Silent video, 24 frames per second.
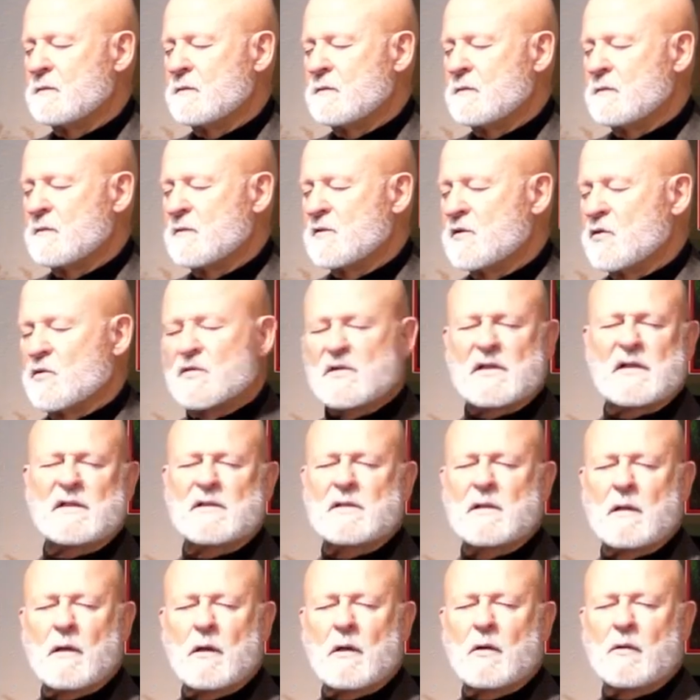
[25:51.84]
So since
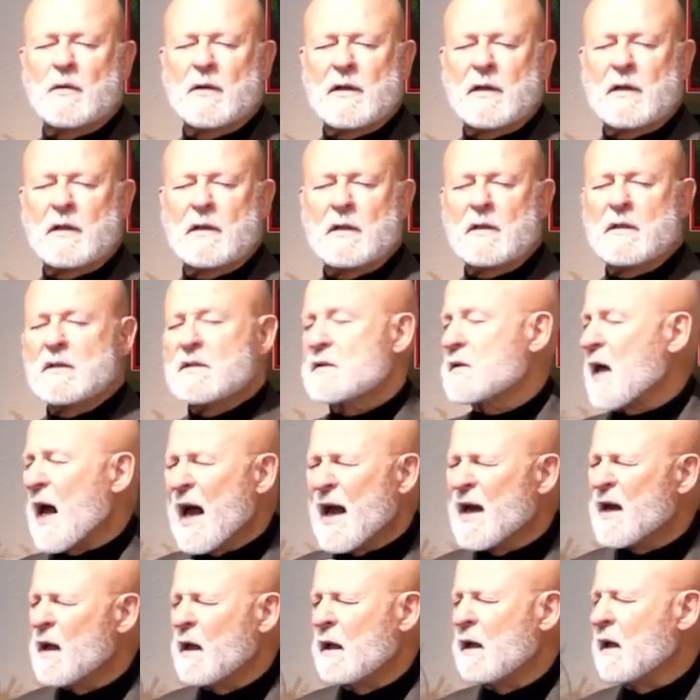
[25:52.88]
it already is,
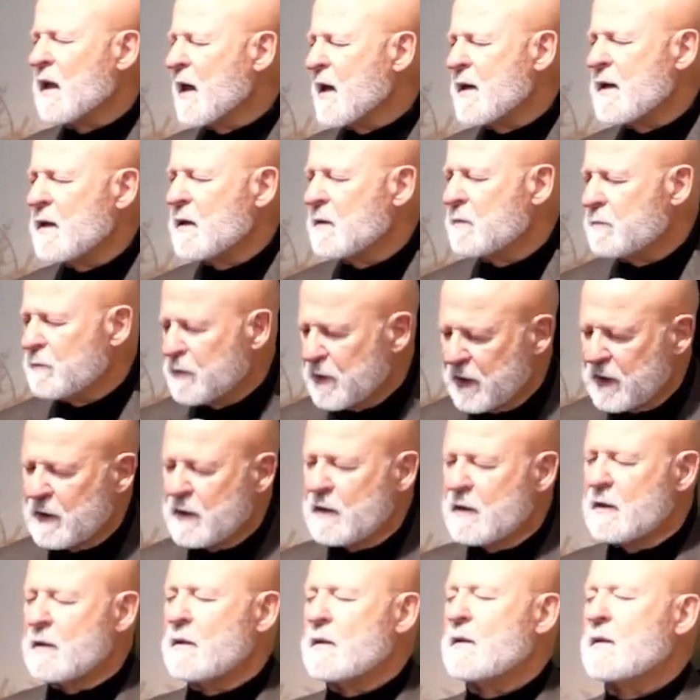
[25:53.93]
I let it
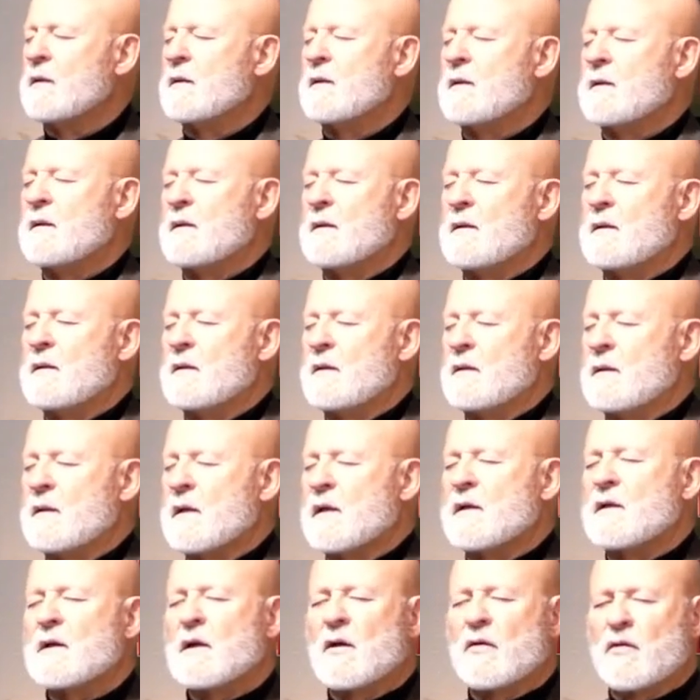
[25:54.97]
be. And
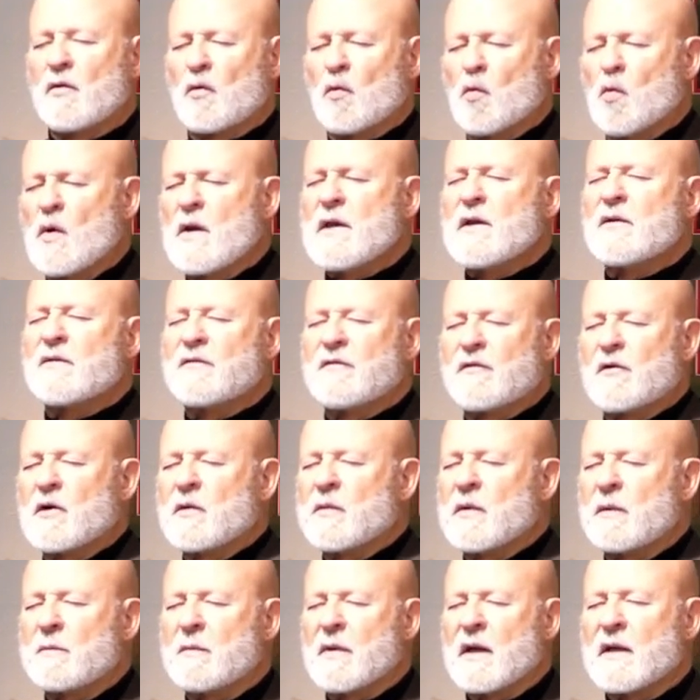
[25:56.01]
together we affirm
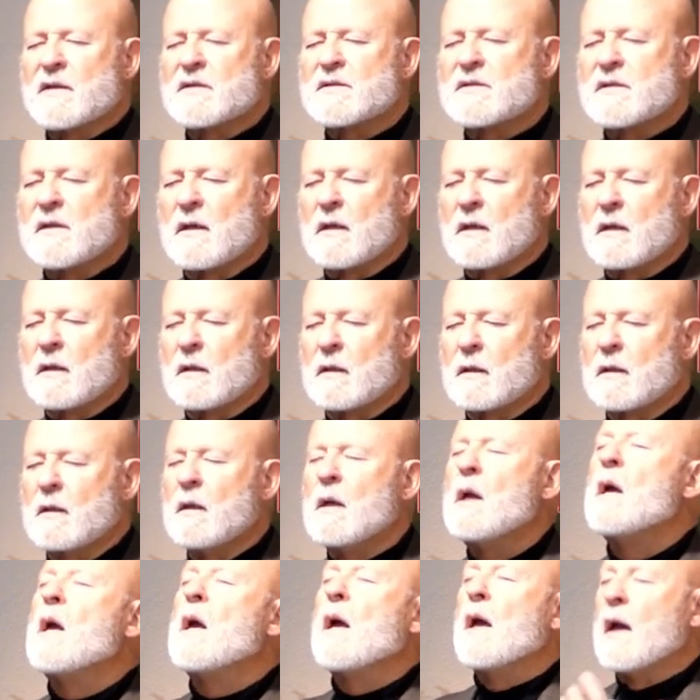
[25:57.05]
it by saying,
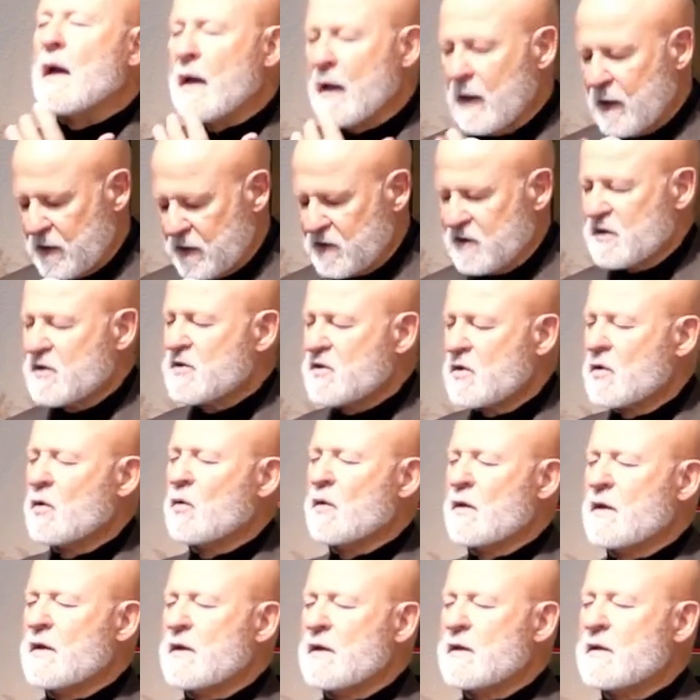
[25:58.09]
and so
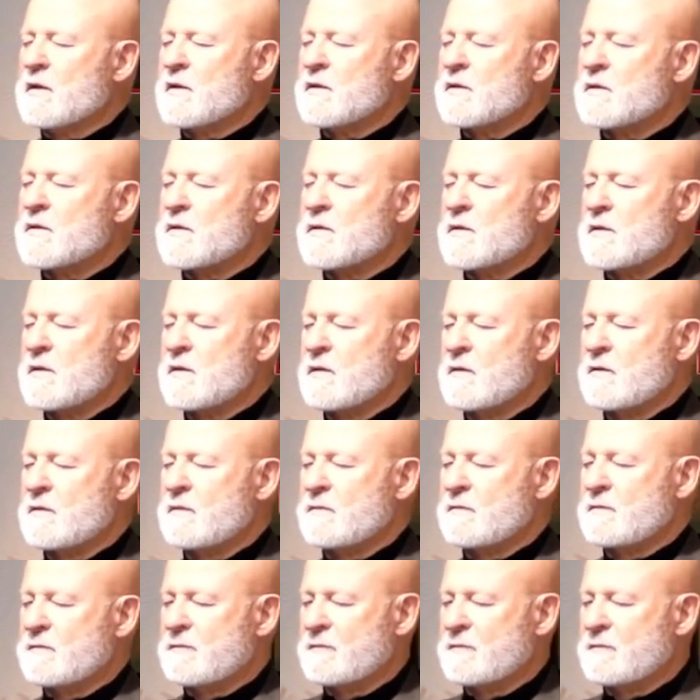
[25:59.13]
it is.